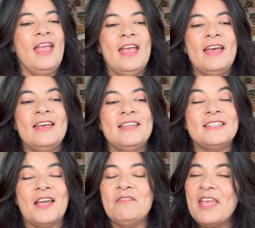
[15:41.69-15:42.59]

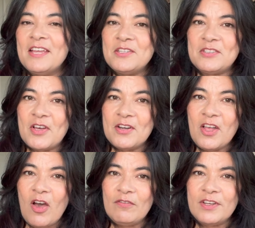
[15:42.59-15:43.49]
And I've gained a lot of
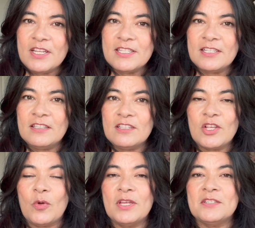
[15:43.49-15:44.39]
confidence in the
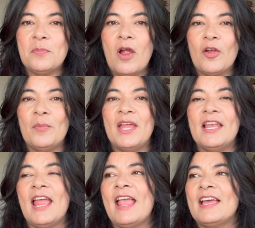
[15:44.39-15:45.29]
sewing
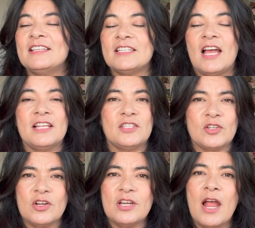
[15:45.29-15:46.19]
department, and I
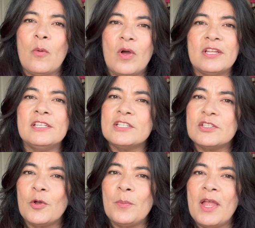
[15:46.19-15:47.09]
started out wanting to
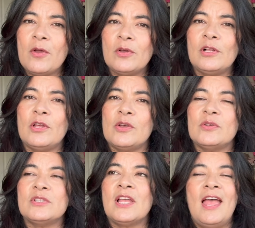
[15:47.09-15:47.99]
sew my own
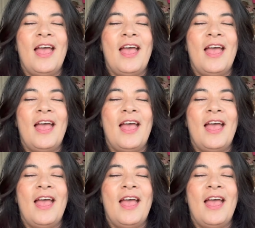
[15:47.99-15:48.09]
clothes.